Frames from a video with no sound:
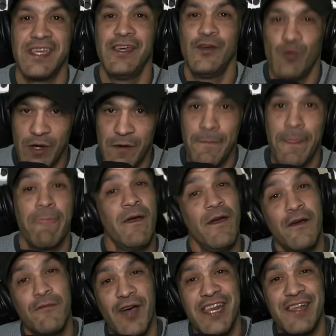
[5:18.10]
Well,
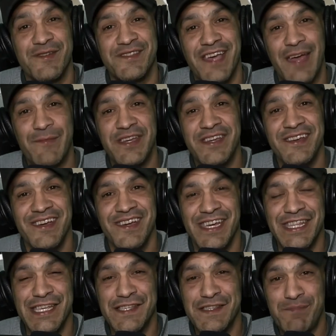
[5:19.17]
my name is Jaime,
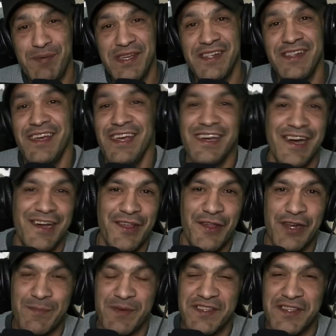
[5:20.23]
and this has been
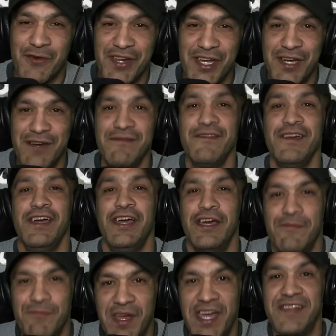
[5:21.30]
another episode of
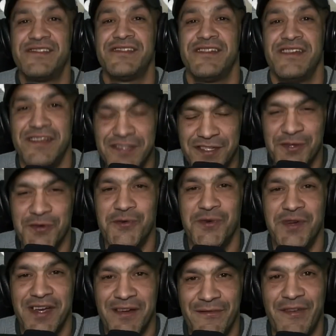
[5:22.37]
Meant to
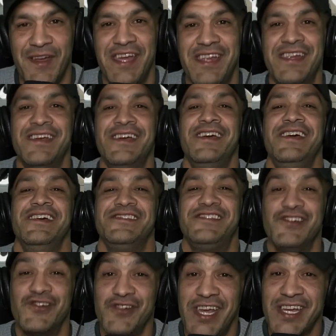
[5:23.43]
Vent.
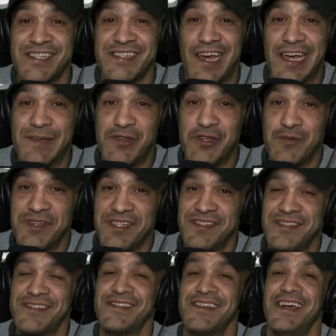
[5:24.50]
Till next time,
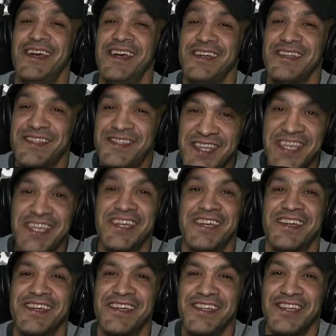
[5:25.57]
humans. See
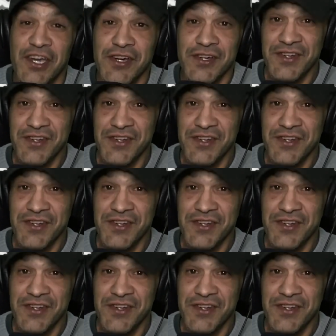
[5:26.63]
ya.